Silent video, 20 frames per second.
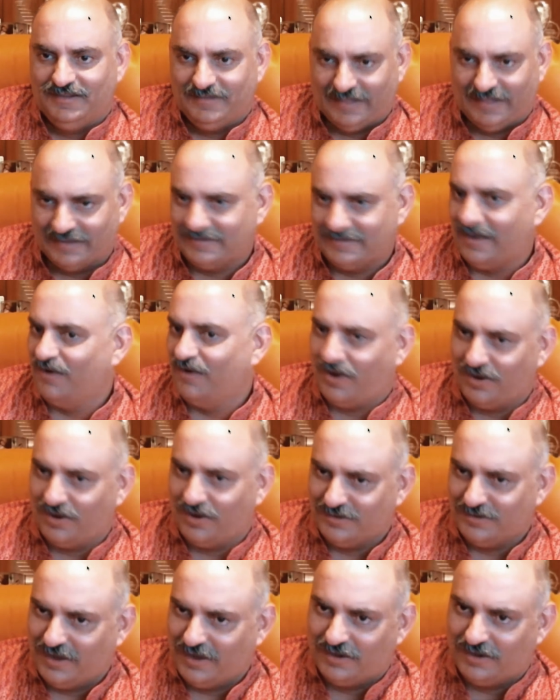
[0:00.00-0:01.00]
That's how
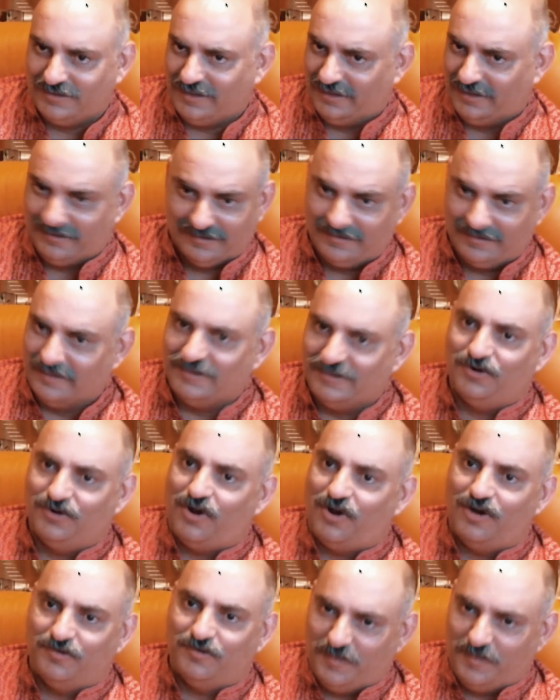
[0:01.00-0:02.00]
they got there. There's nothing
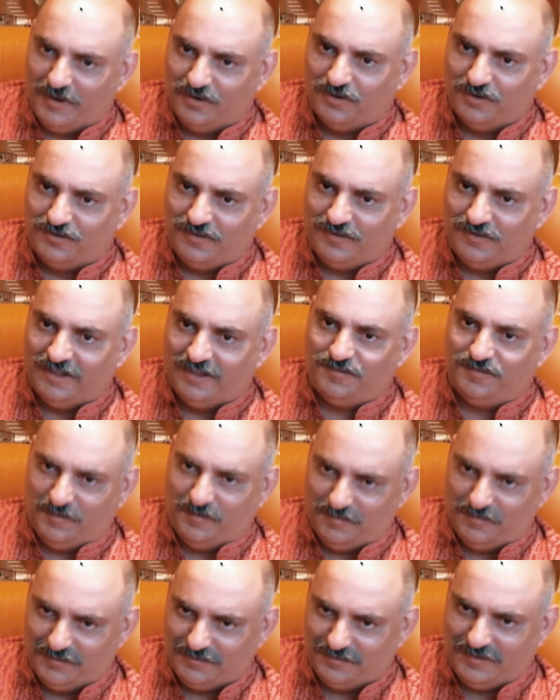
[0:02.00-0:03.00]
wrong with being good salespeople,
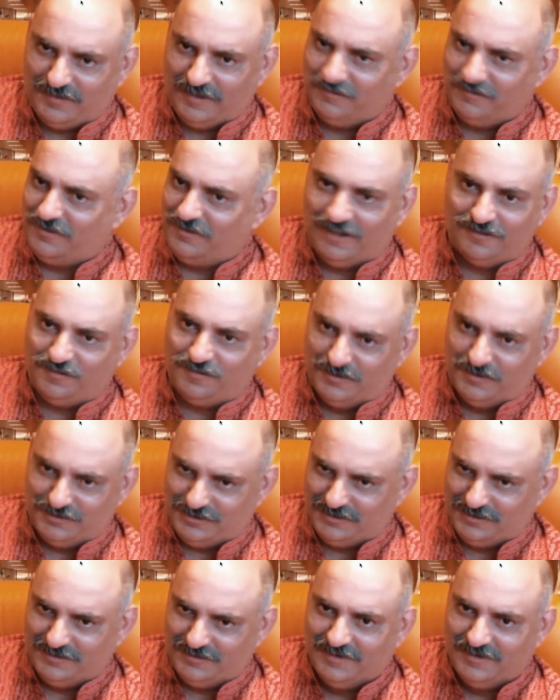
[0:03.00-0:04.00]
same salesperson.